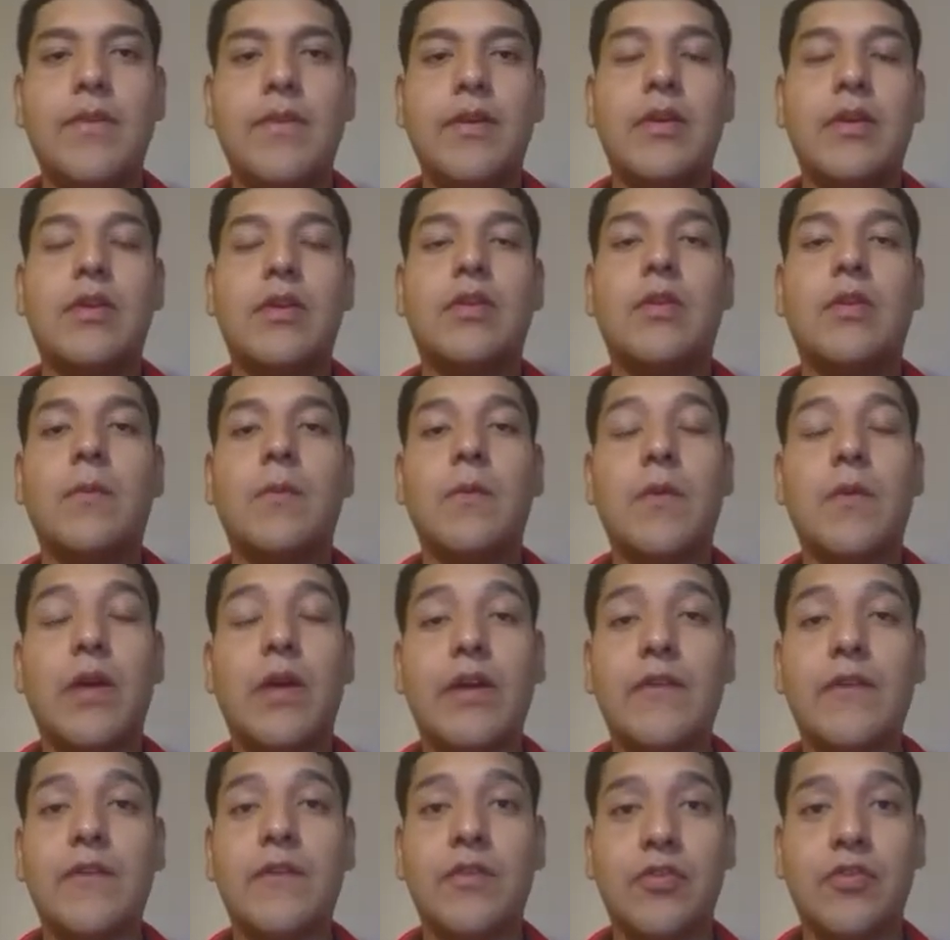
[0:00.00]
Some of
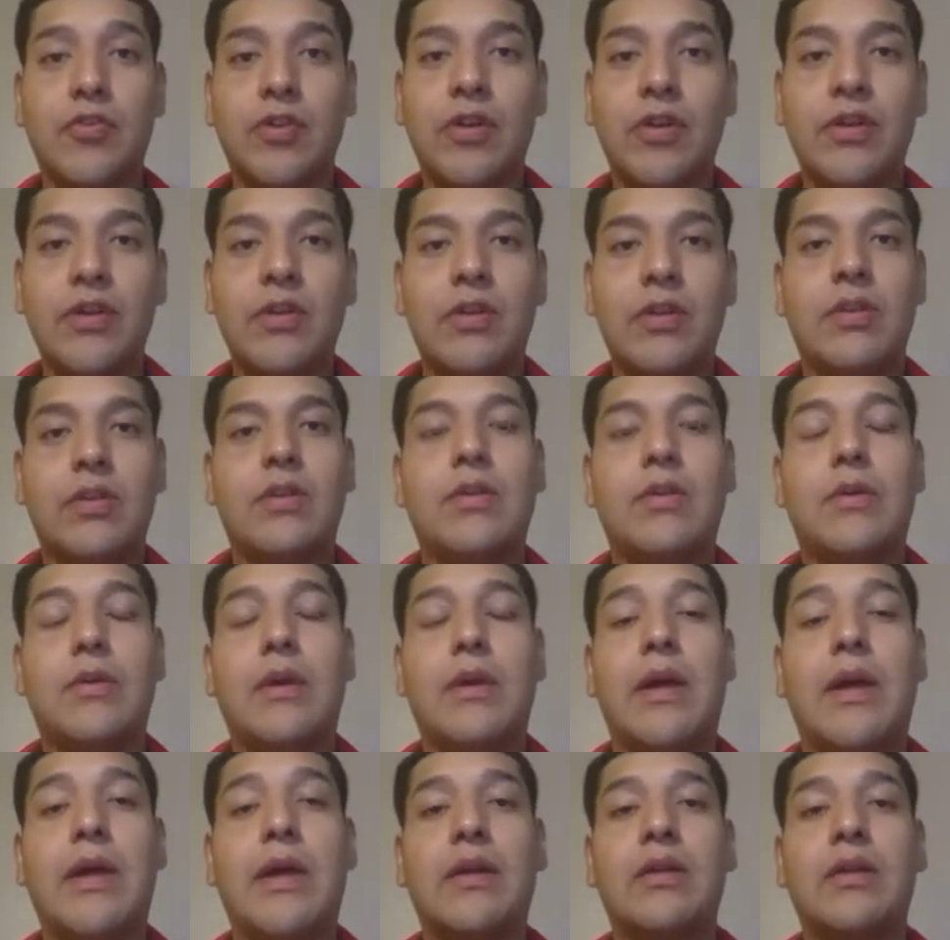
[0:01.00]
our strengths
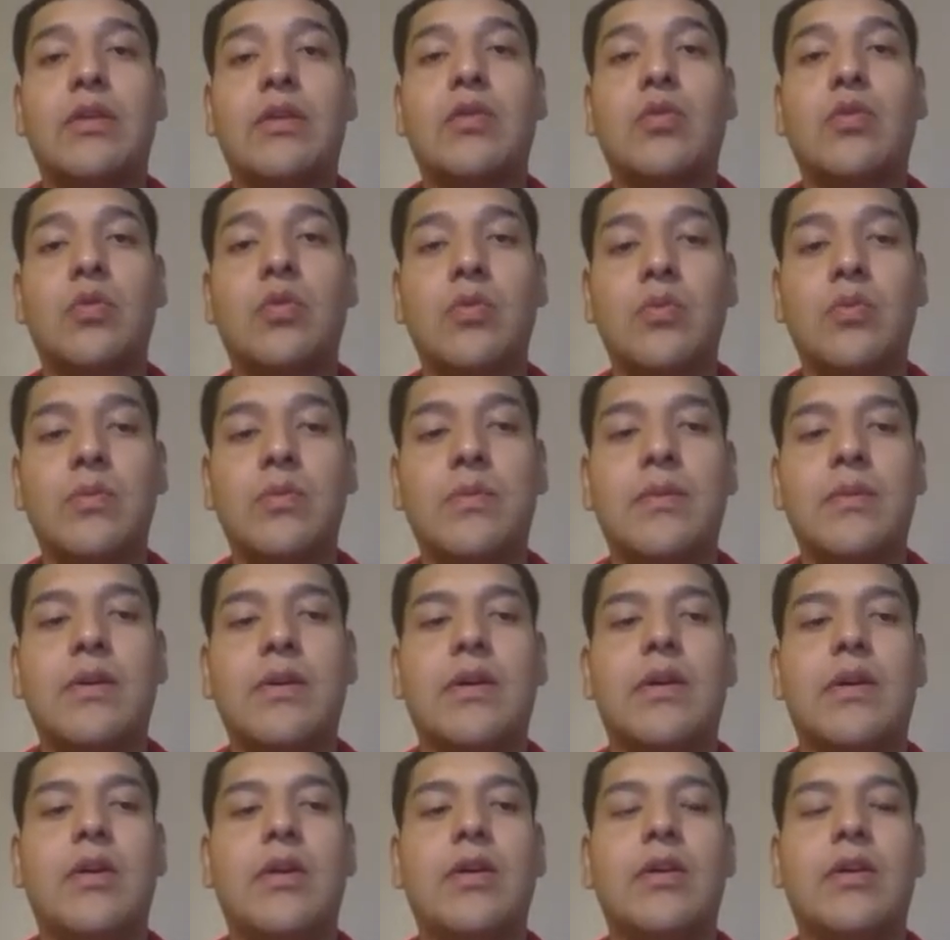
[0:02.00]
as a group
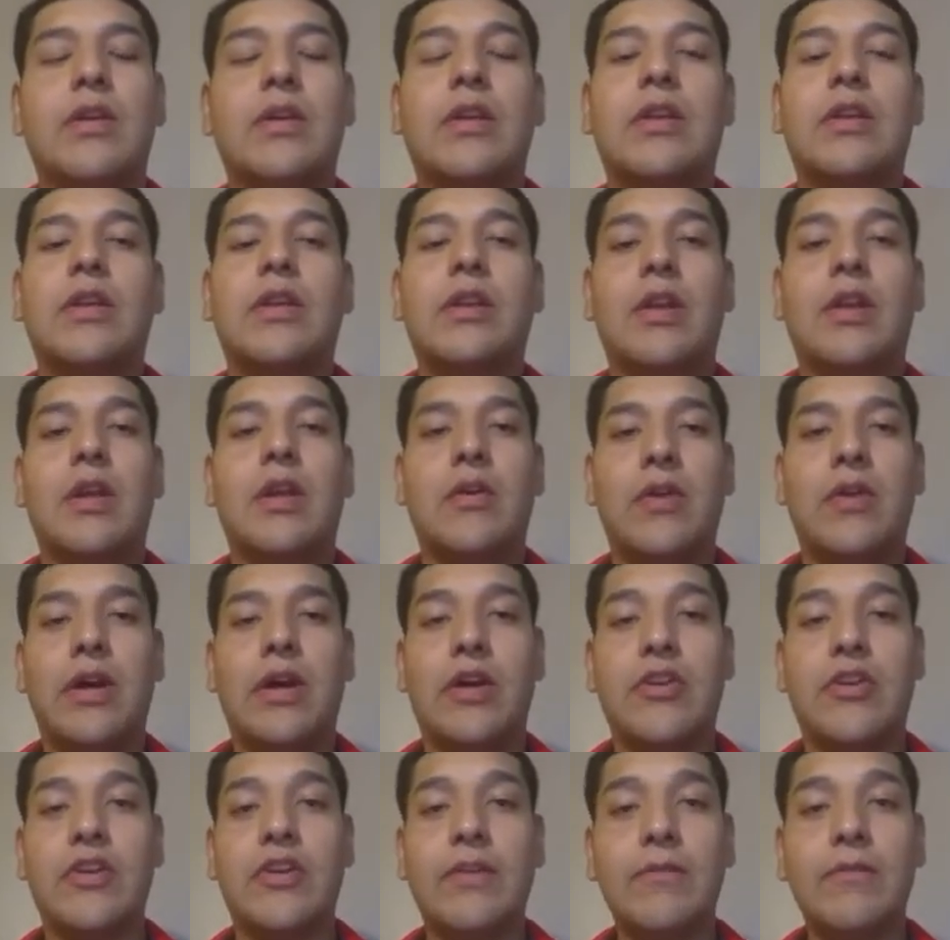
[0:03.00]
are our
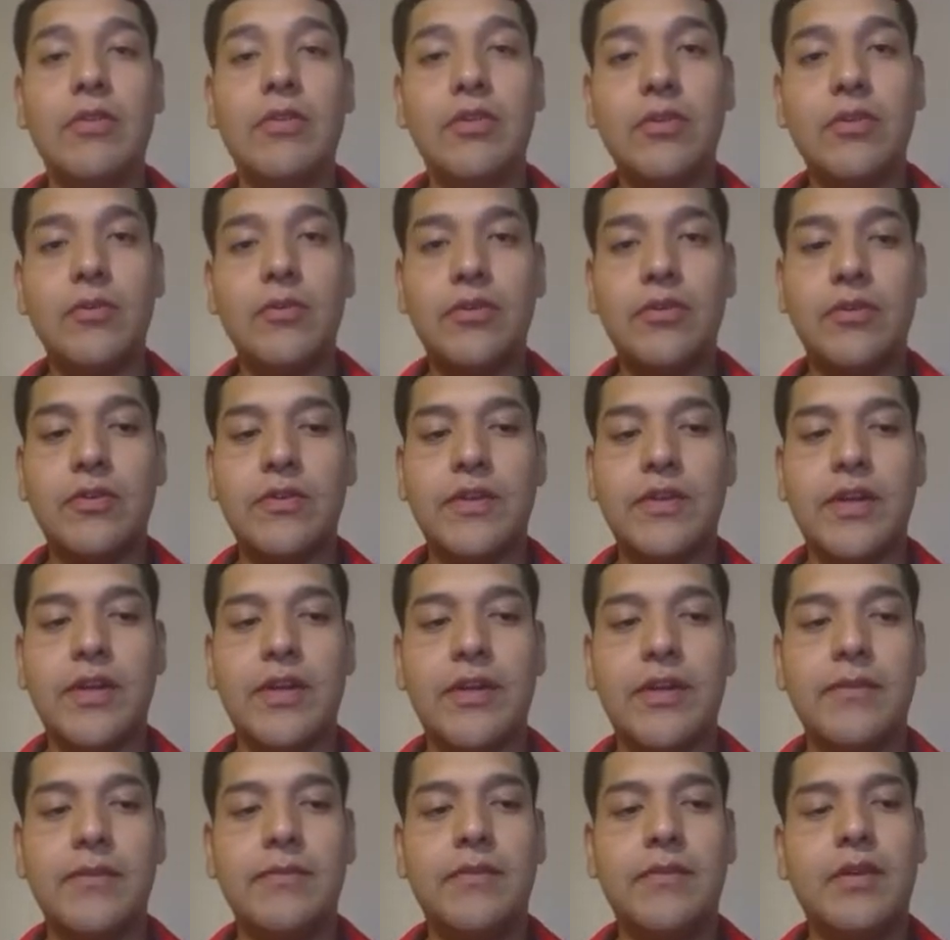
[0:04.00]
team is always on
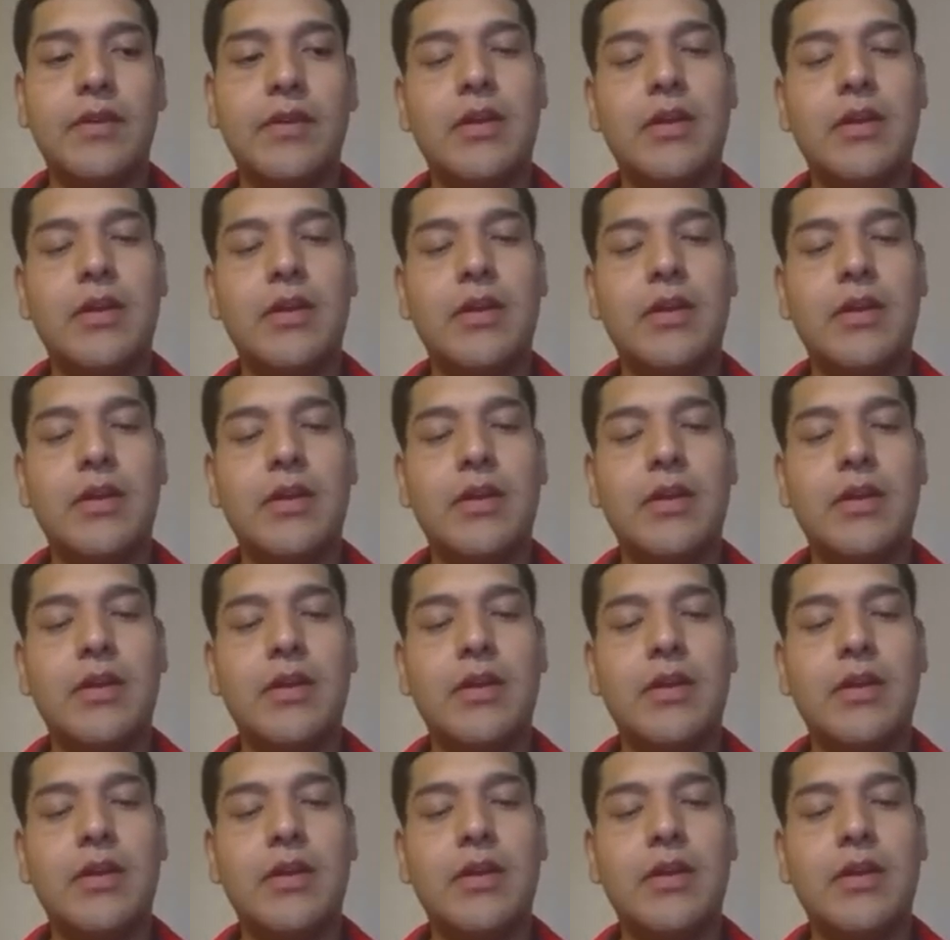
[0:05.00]
time,